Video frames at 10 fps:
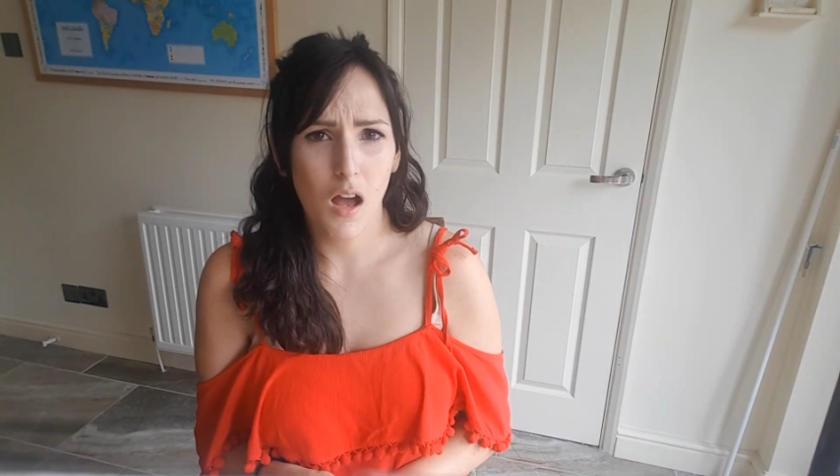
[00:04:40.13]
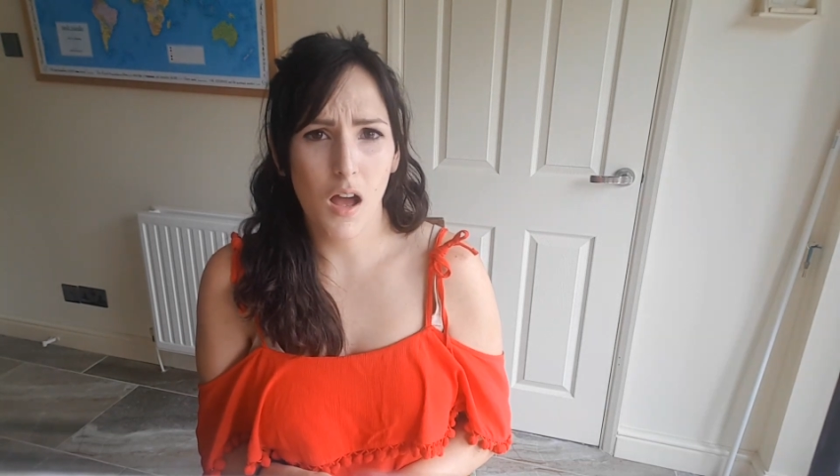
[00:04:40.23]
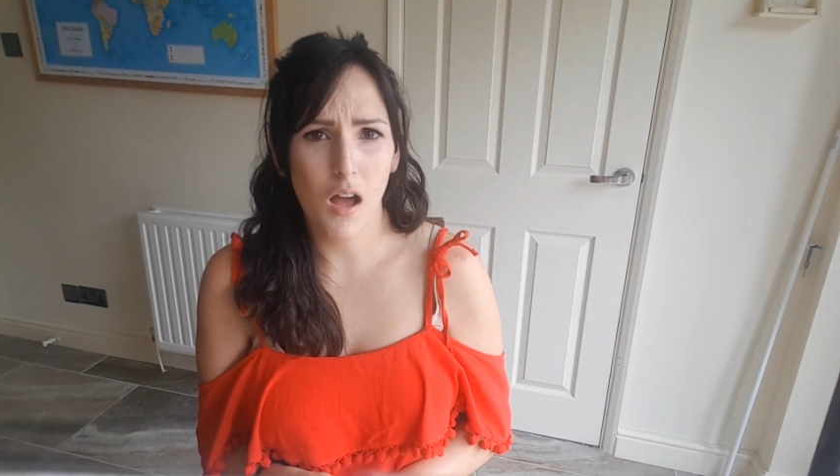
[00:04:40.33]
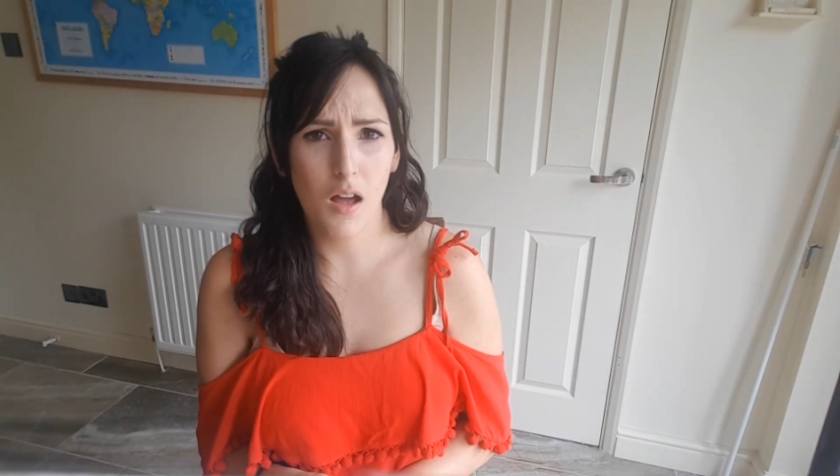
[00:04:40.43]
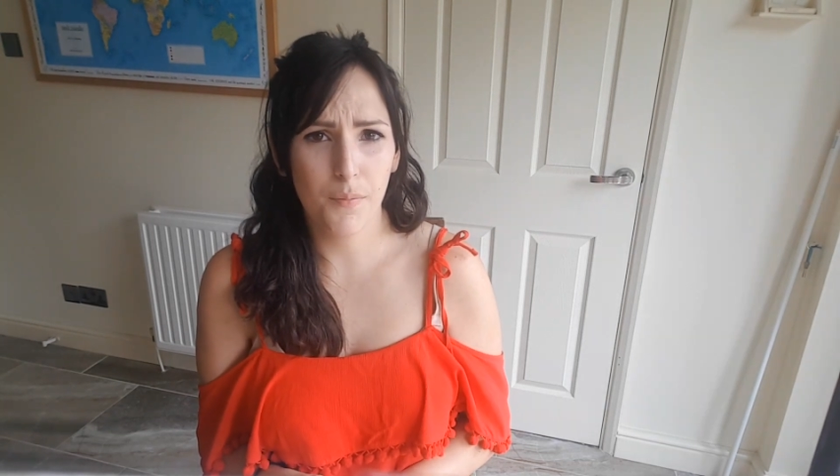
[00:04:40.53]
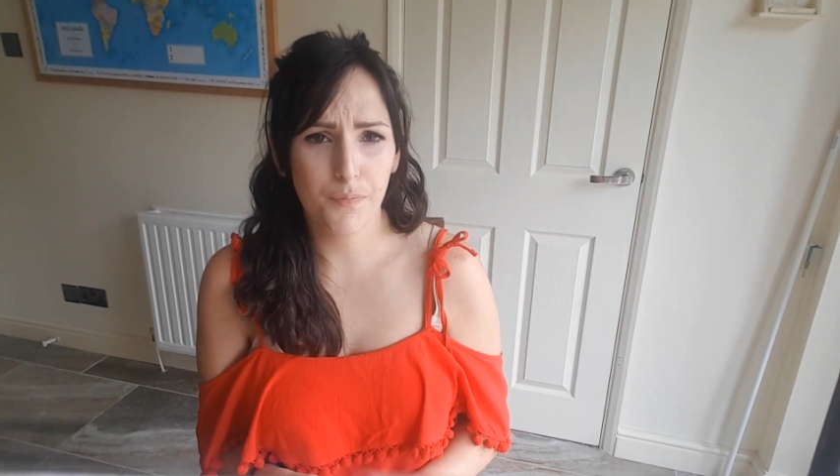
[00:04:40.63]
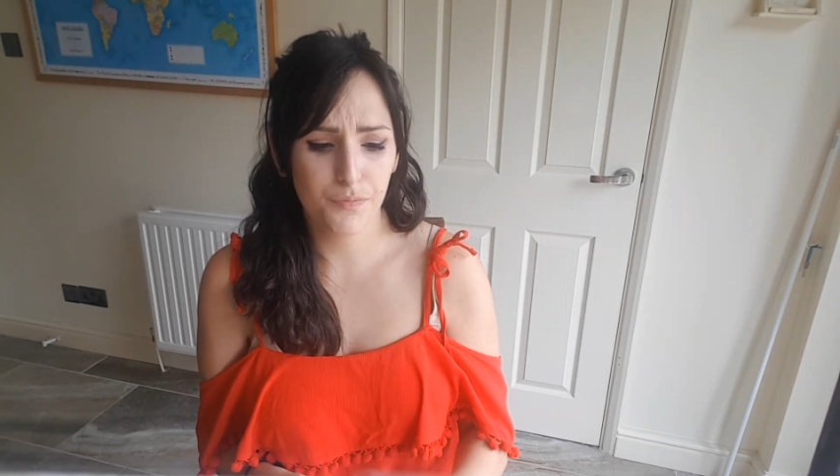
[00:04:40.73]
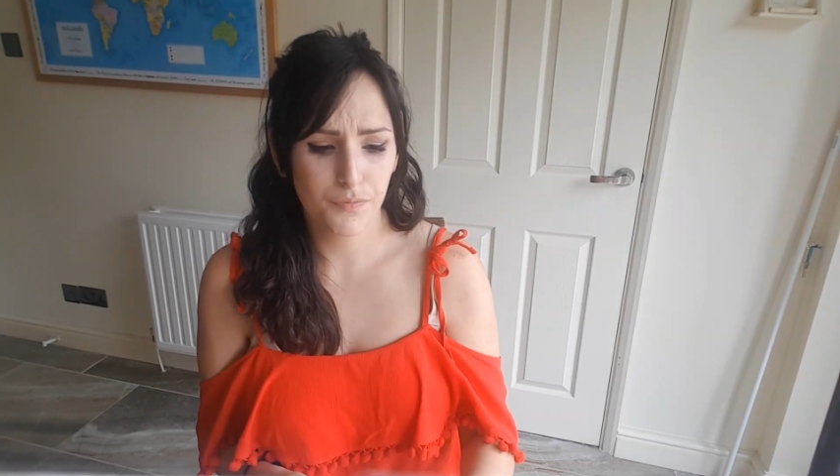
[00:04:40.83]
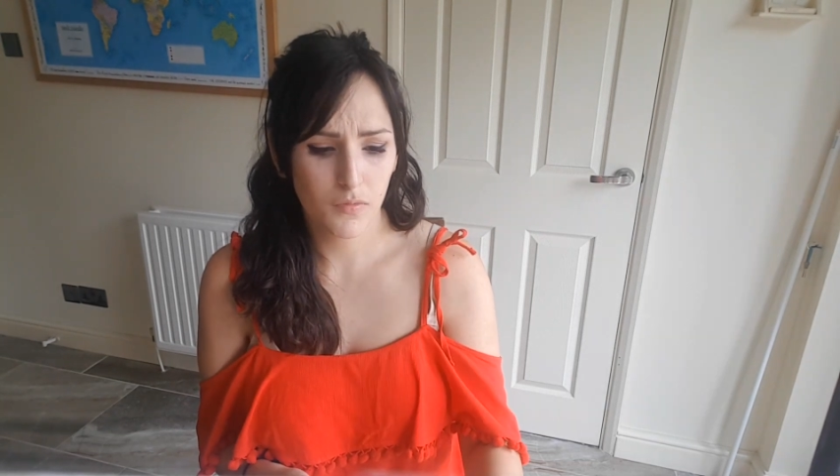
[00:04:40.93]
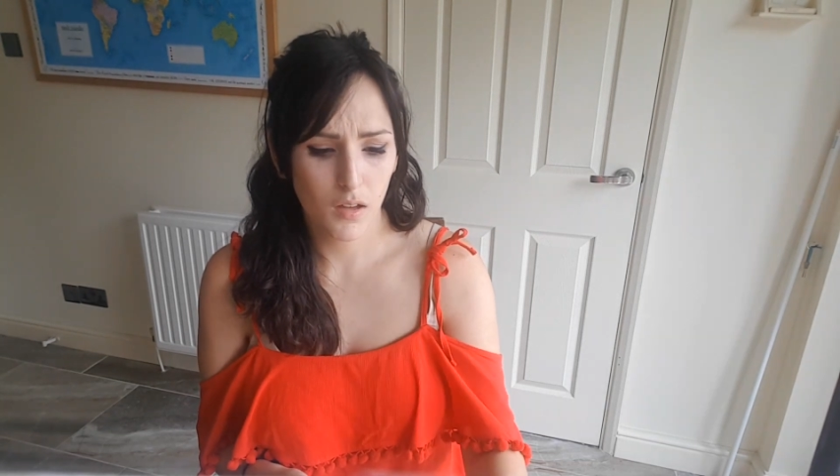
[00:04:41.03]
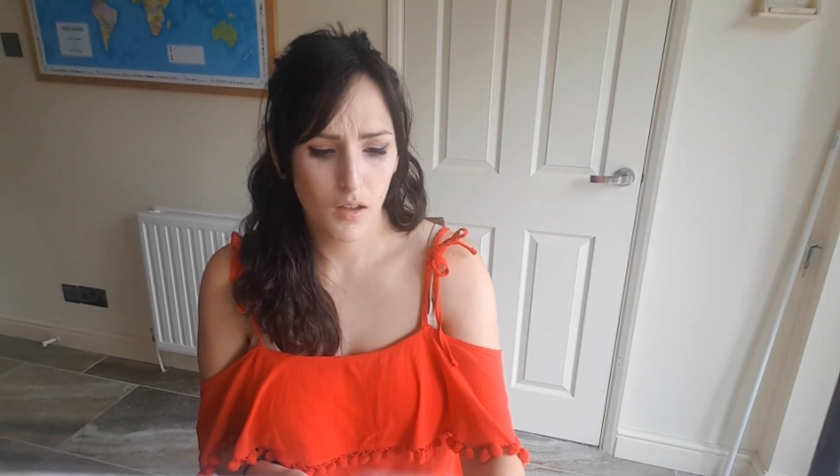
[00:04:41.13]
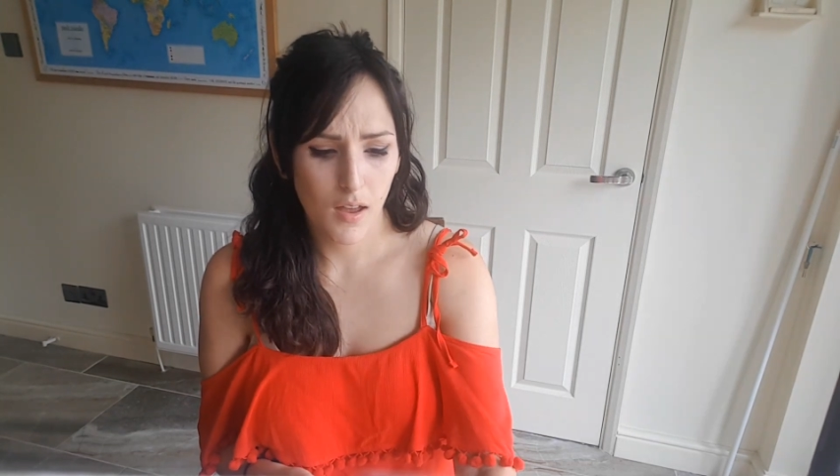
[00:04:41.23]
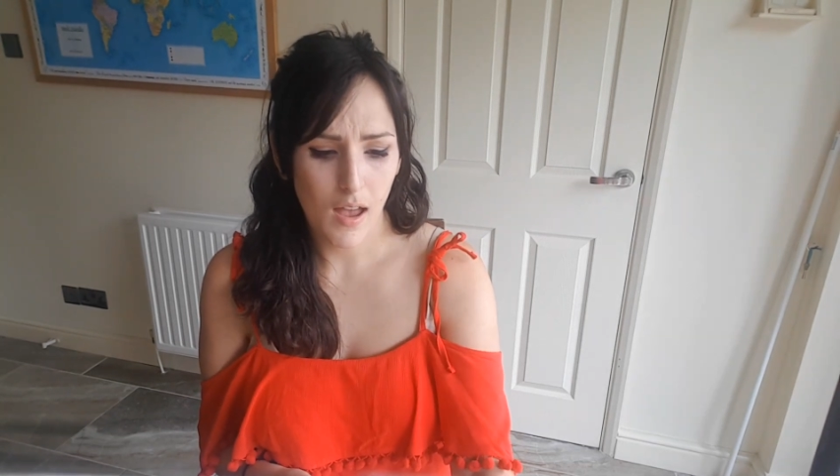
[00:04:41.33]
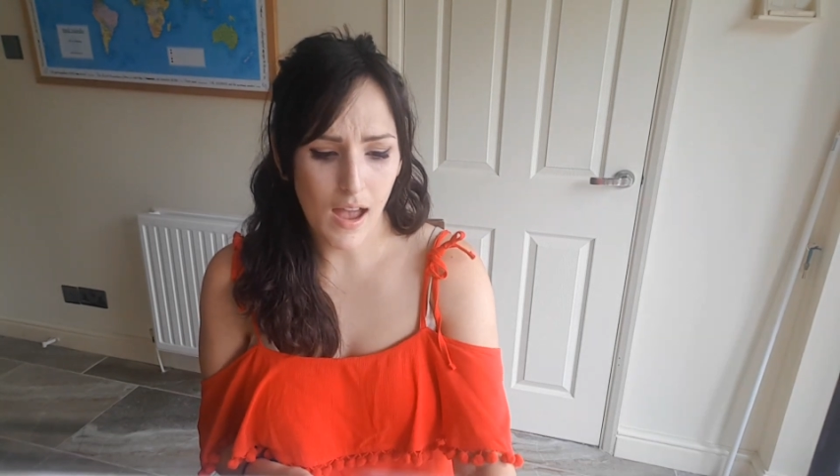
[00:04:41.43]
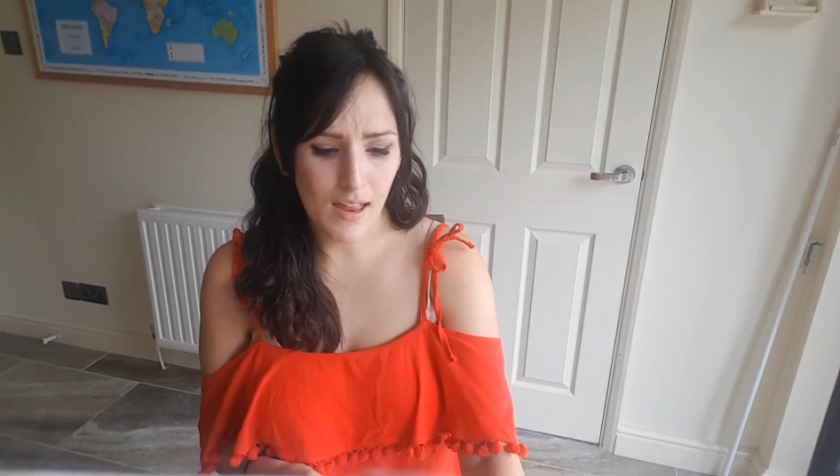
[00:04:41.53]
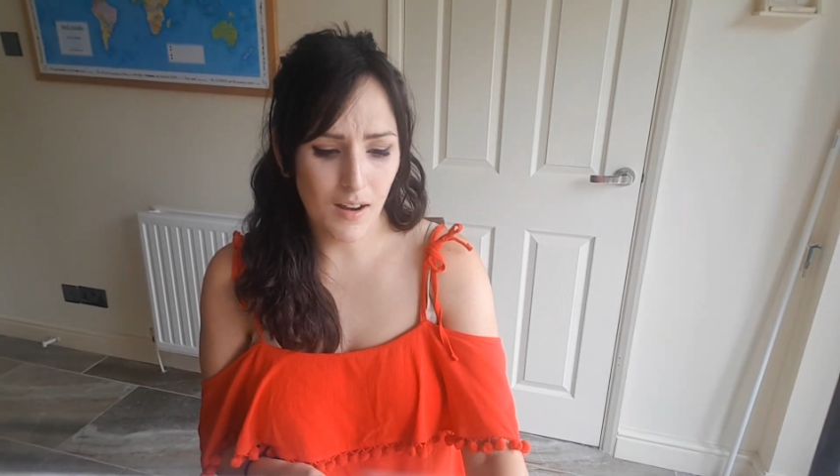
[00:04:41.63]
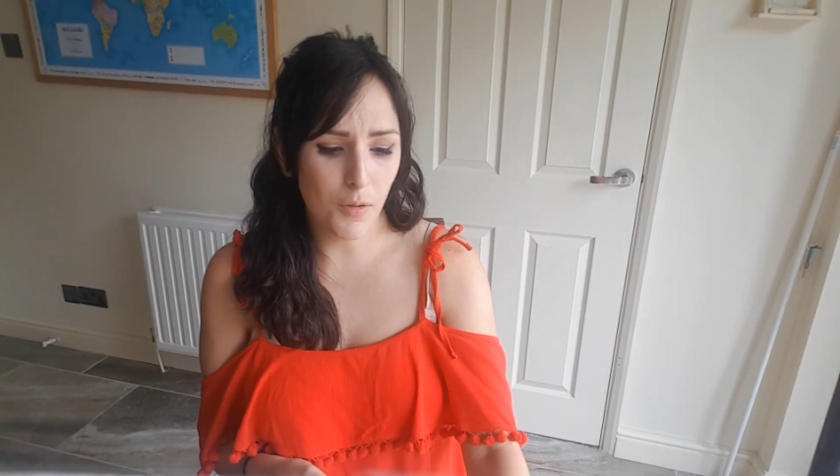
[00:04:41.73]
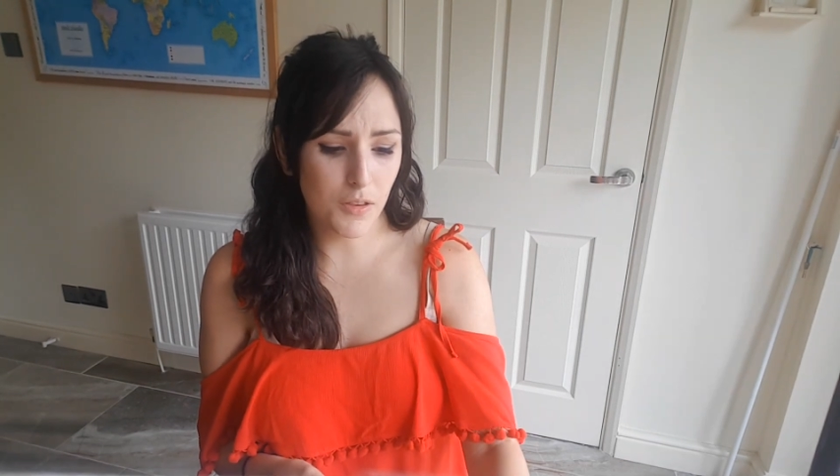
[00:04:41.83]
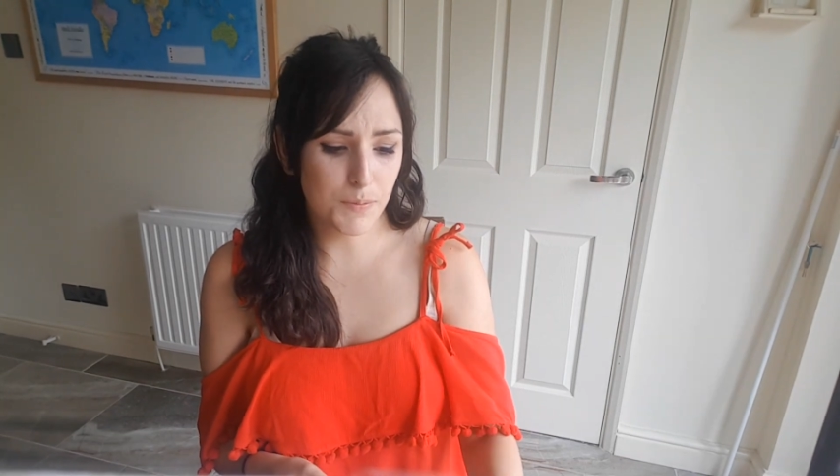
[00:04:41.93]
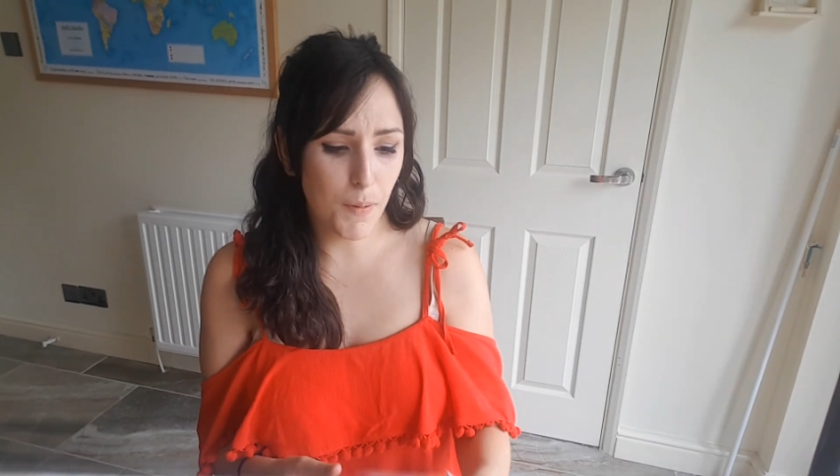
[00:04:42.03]
And
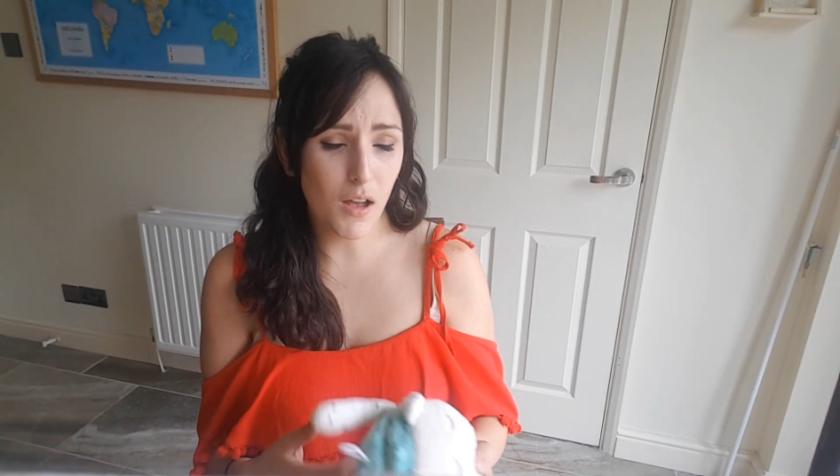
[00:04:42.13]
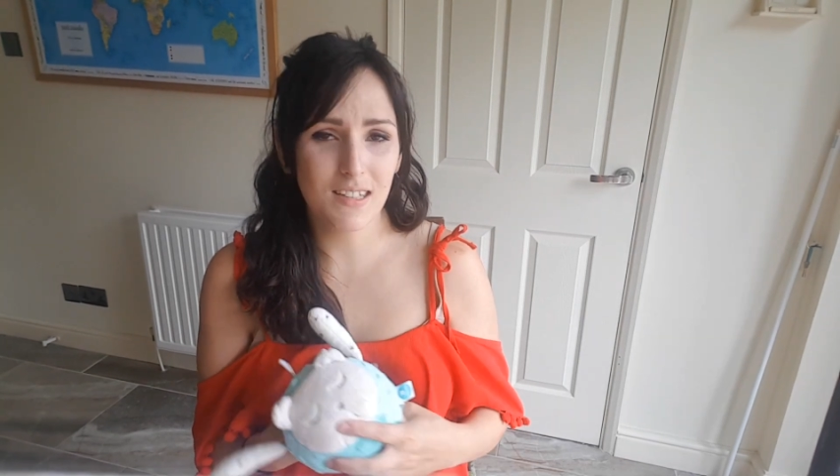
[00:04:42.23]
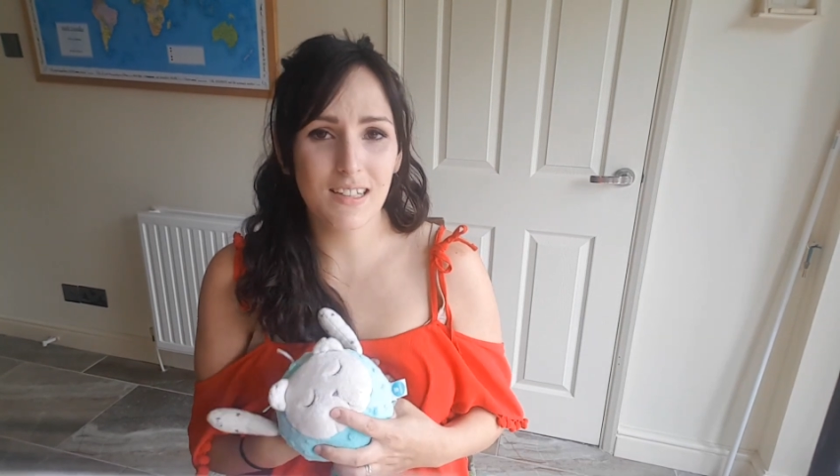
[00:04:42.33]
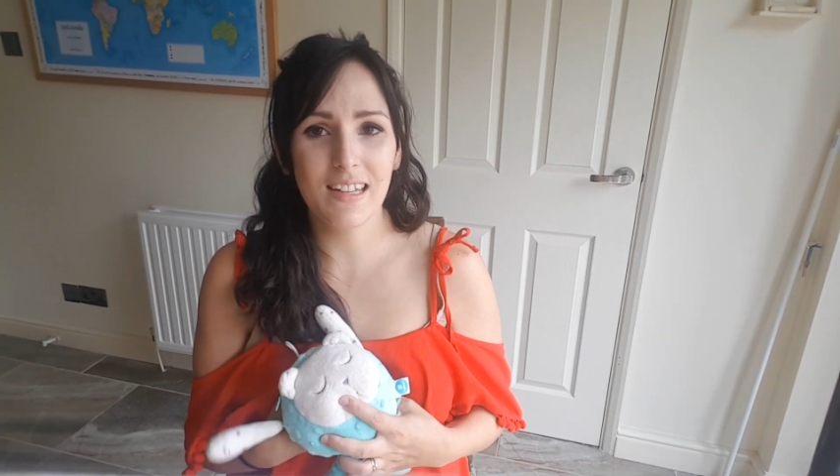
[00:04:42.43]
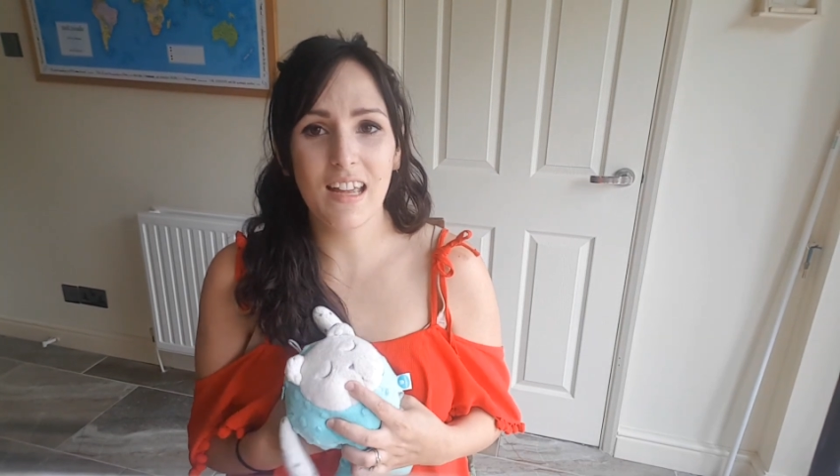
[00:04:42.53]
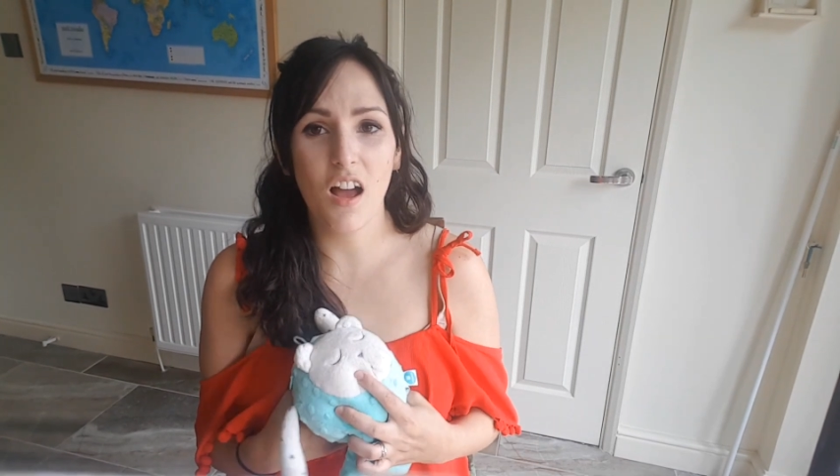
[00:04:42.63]
personally,